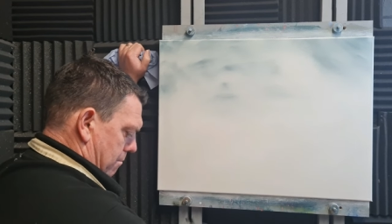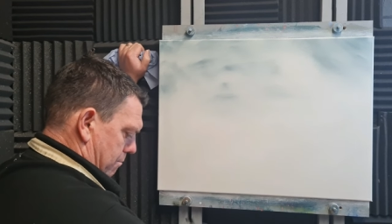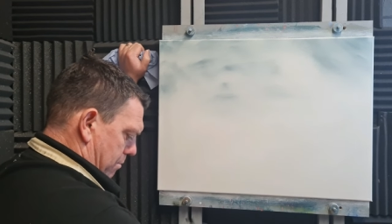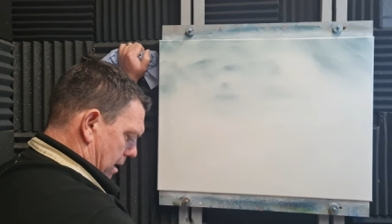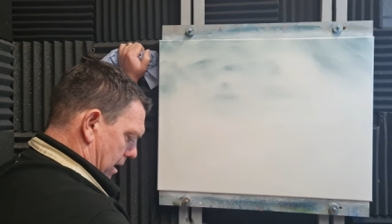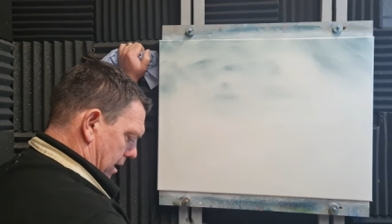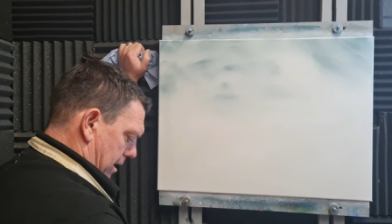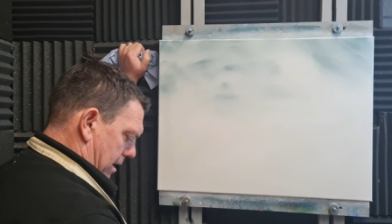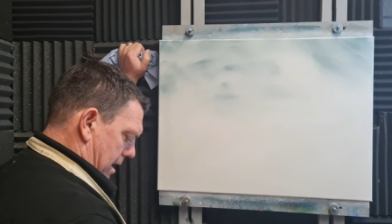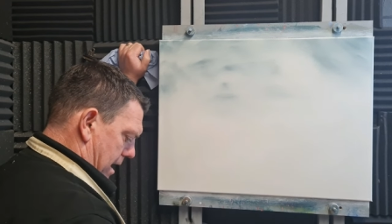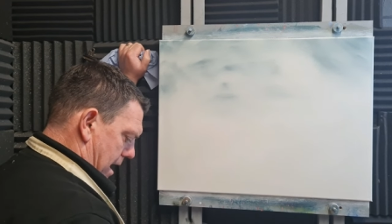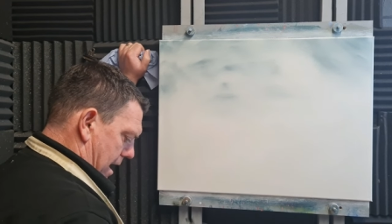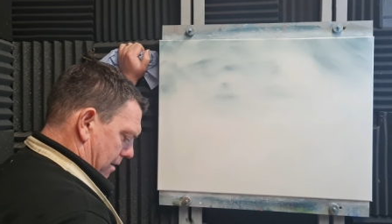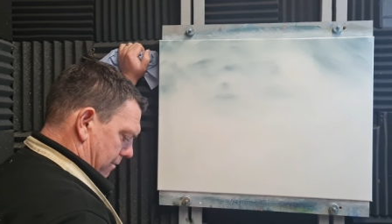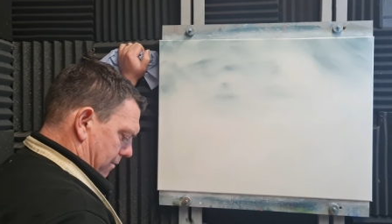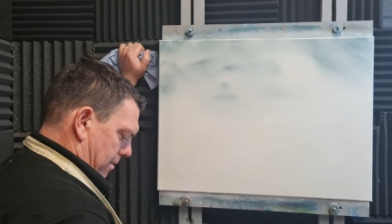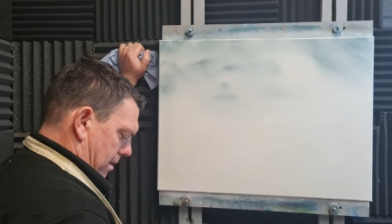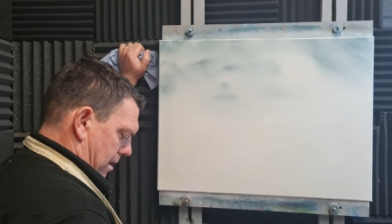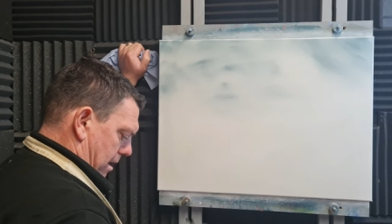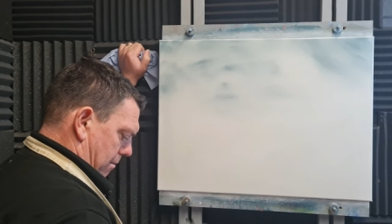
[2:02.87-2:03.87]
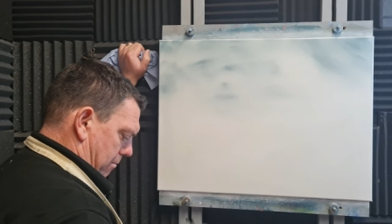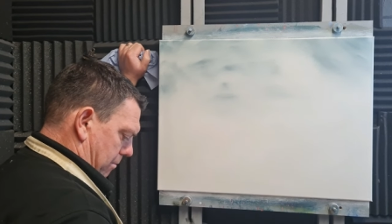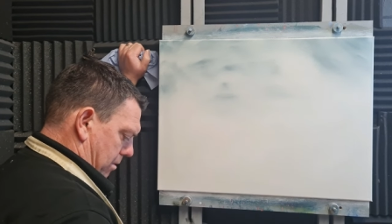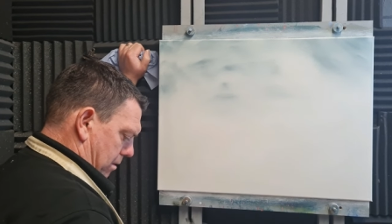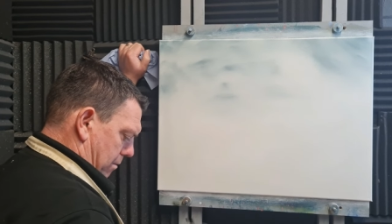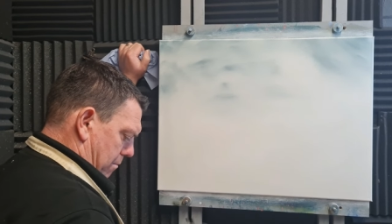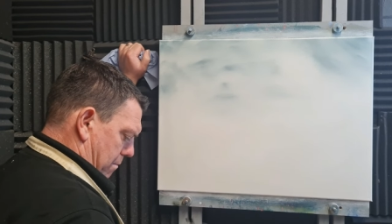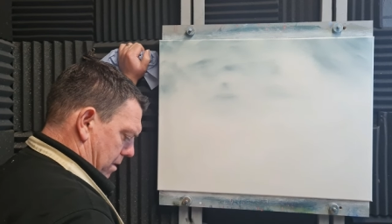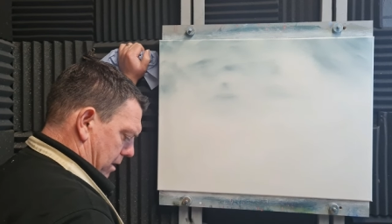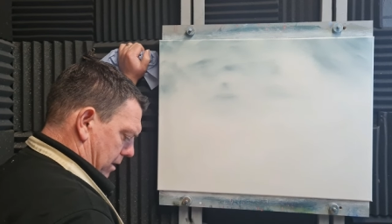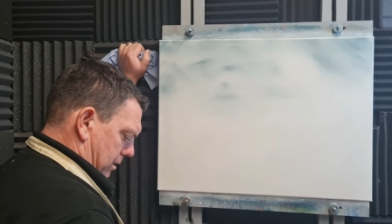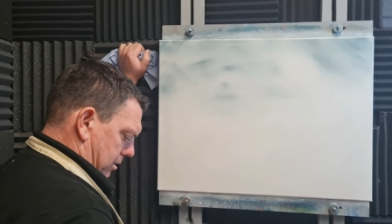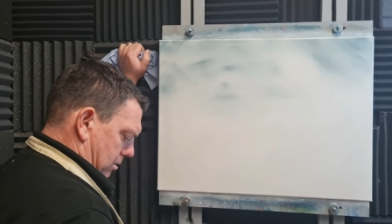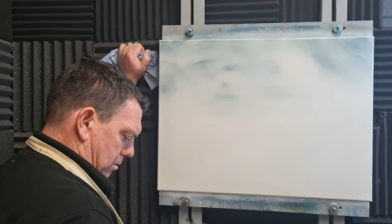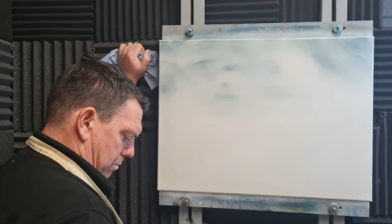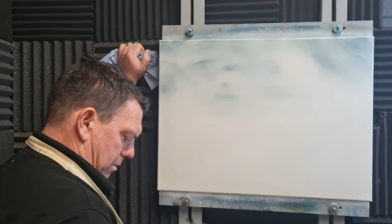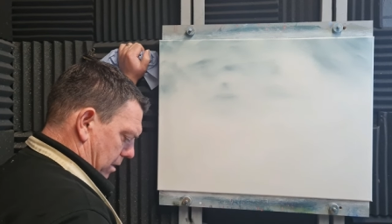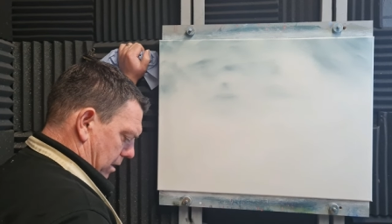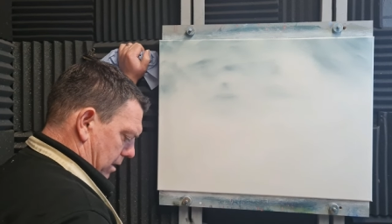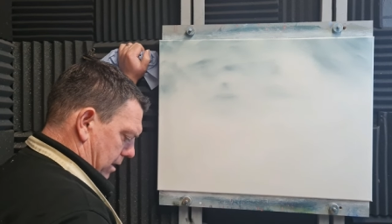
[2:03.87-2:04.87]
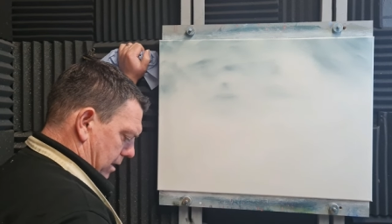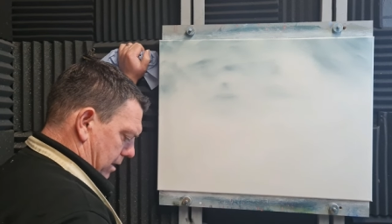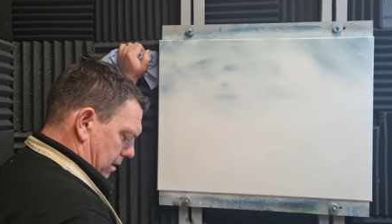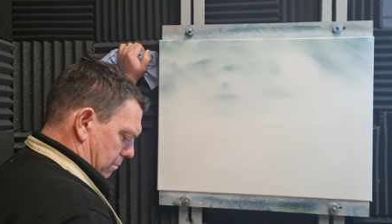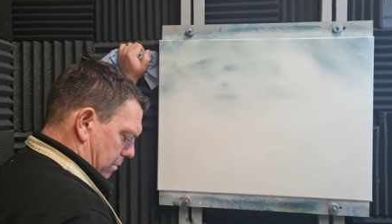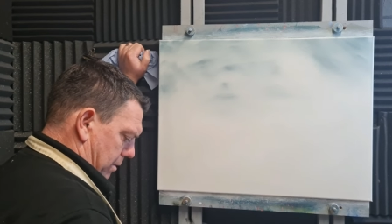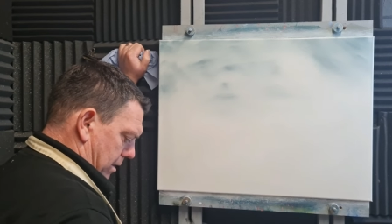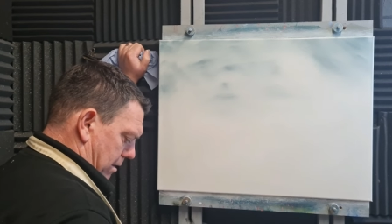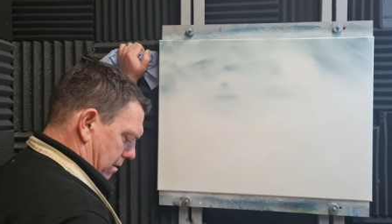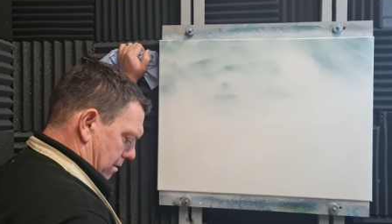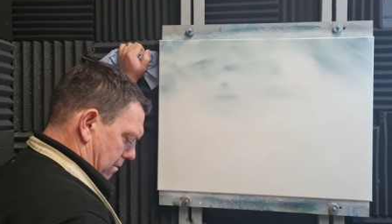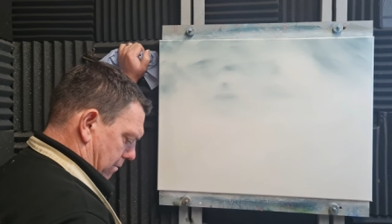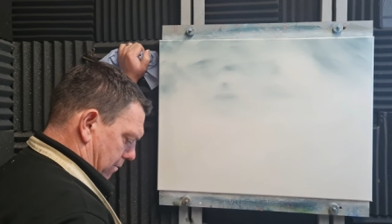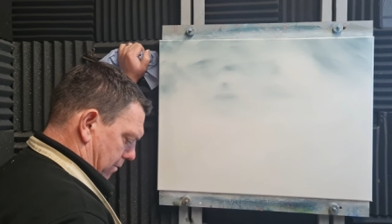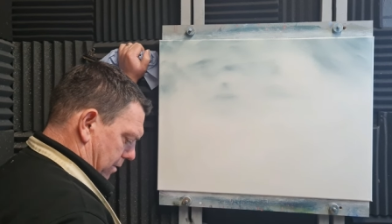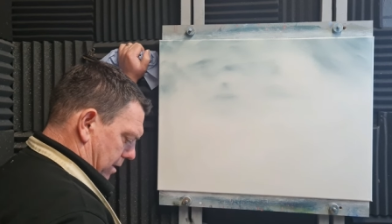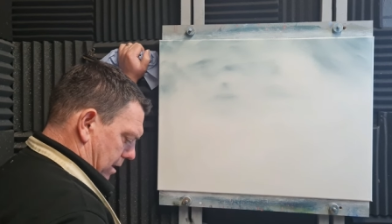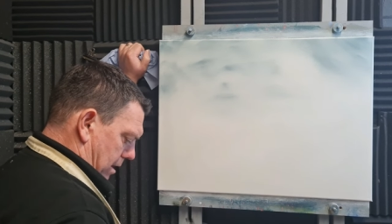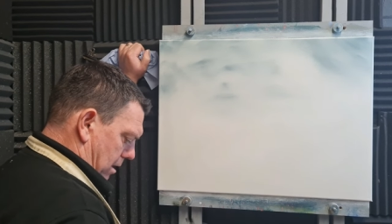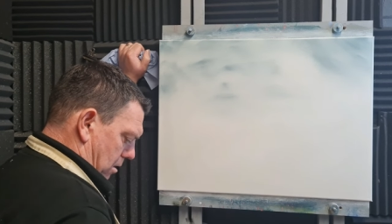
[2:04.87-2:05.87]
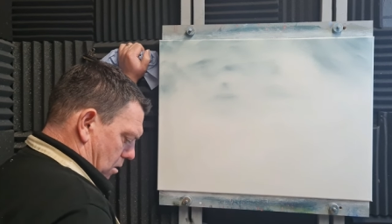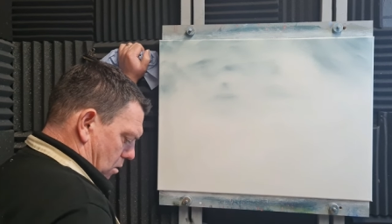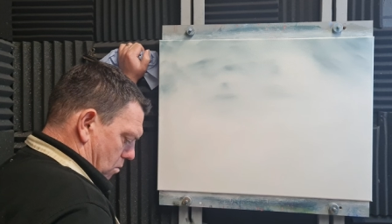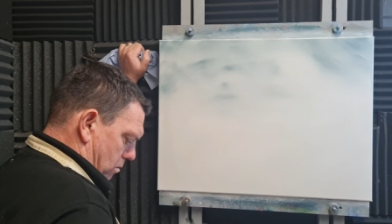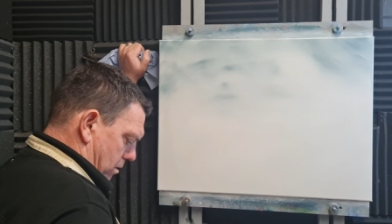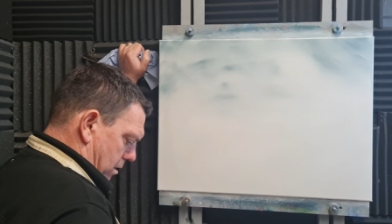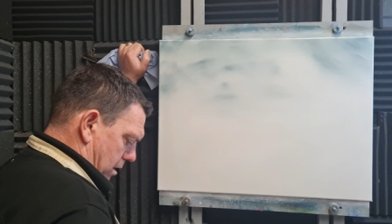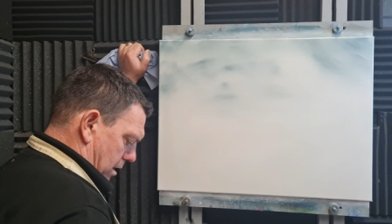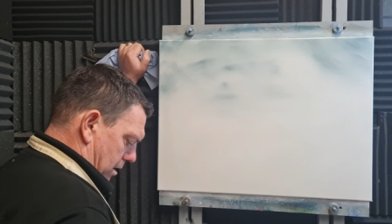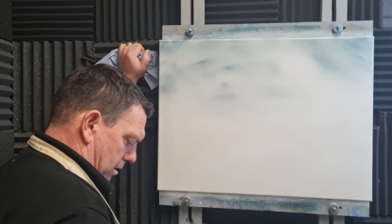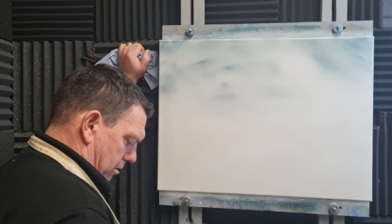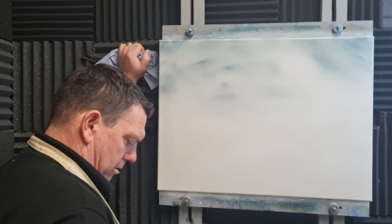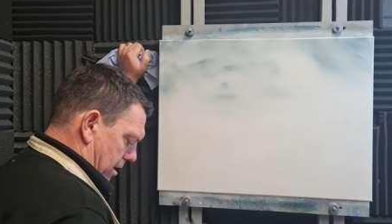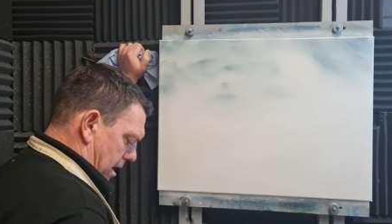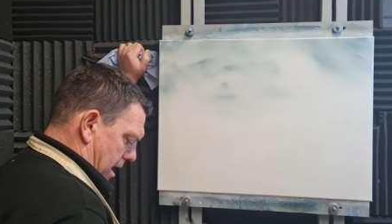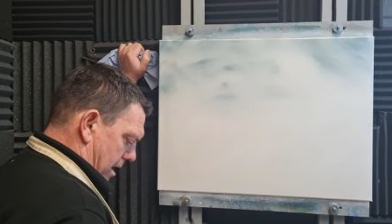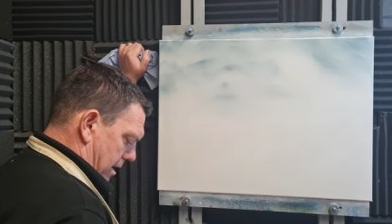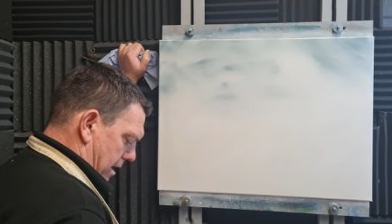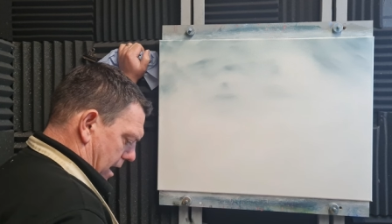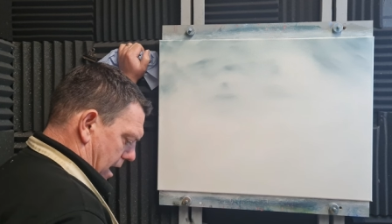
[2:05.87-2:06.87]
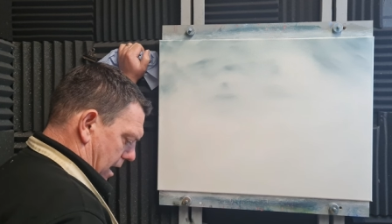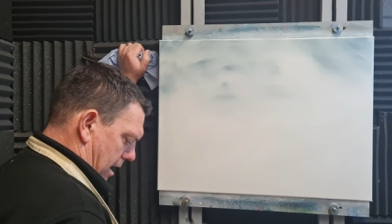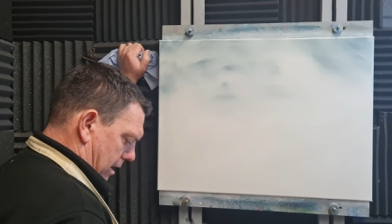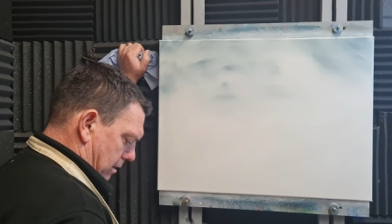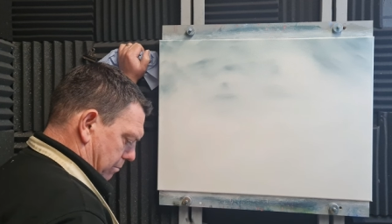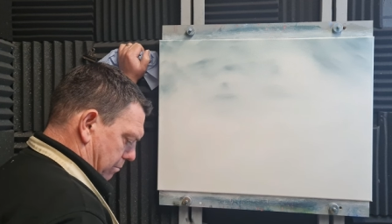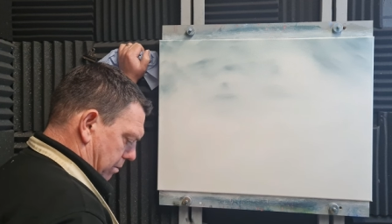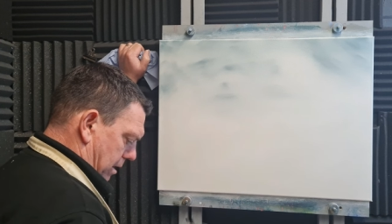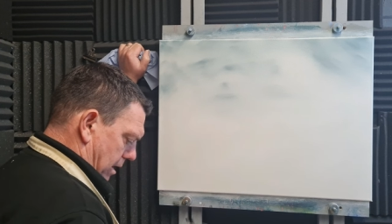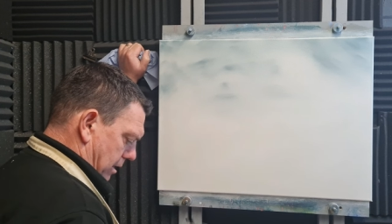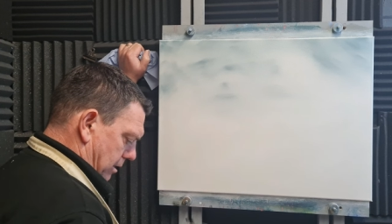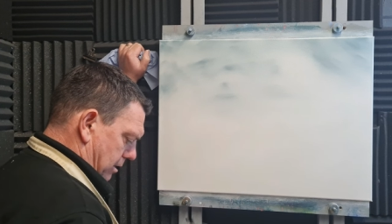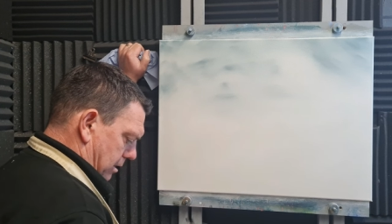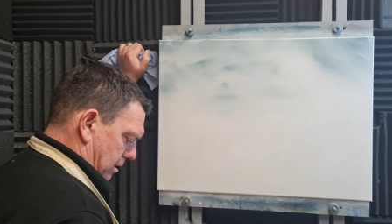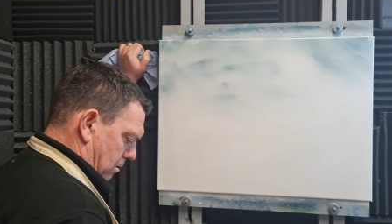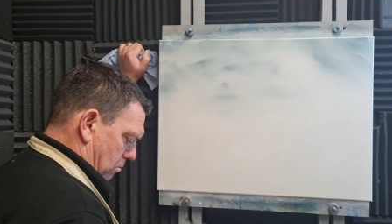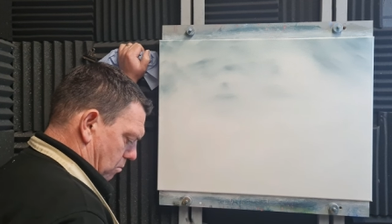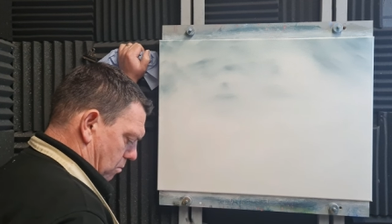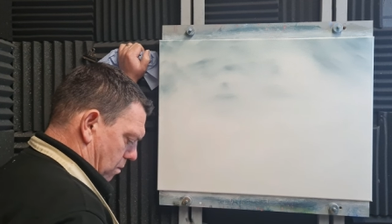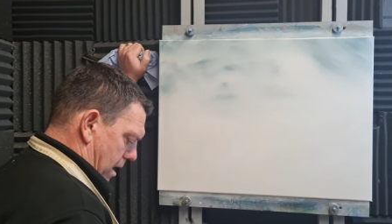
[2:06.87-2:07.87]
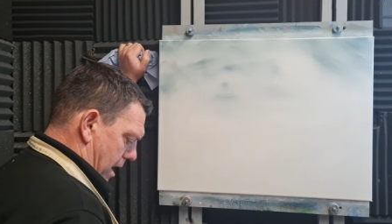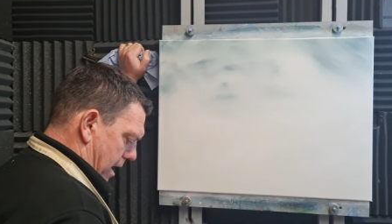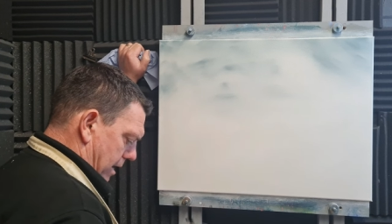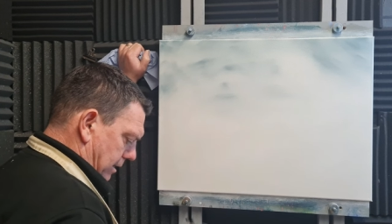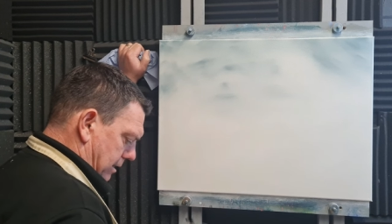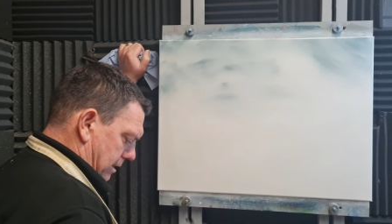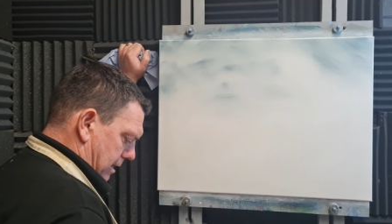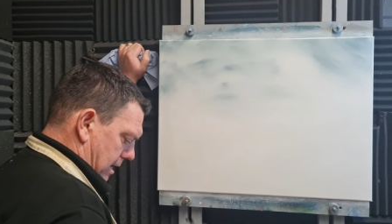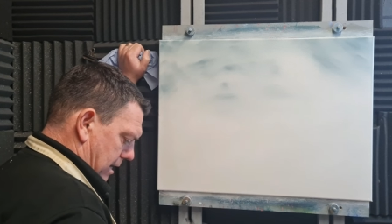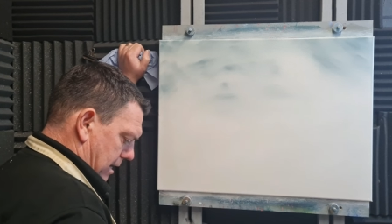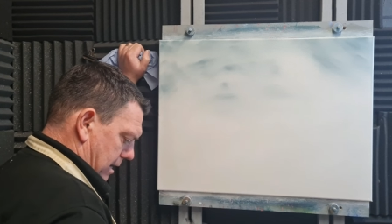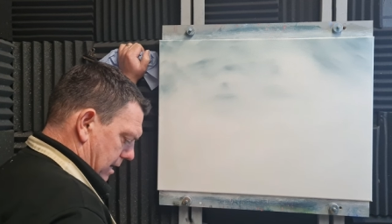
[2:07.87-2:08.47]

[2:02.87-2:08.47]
I'm going to mix up a little bit of yellow ochre and red and plenty of white.